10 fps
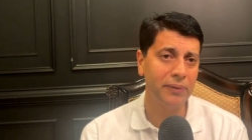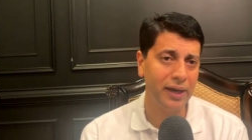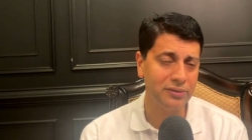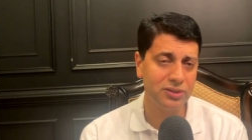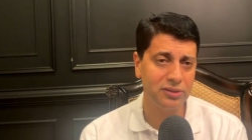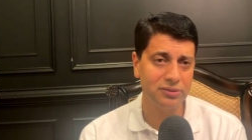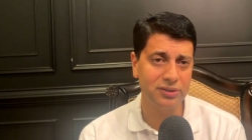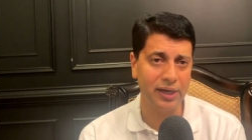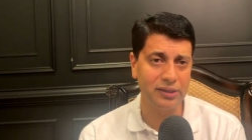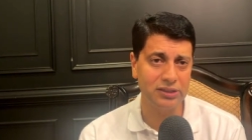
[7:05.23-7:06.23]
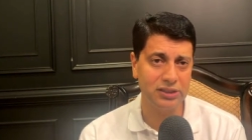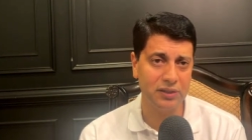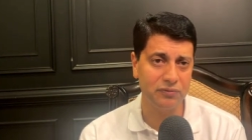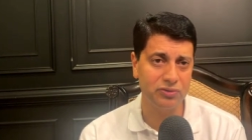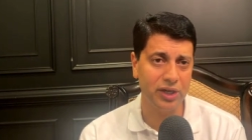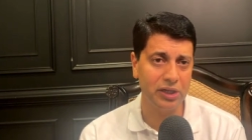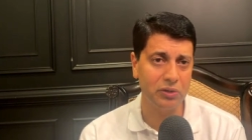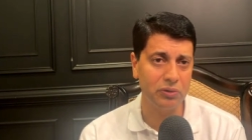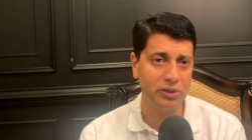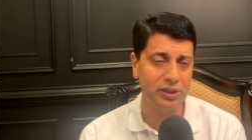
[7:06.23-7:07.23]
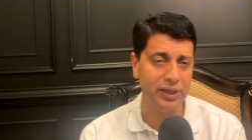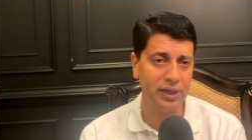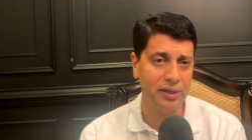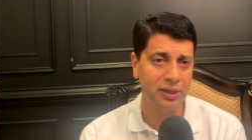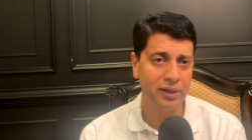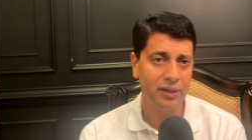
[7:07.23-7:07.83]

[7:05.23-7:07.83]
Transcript: past, scientists have tried to create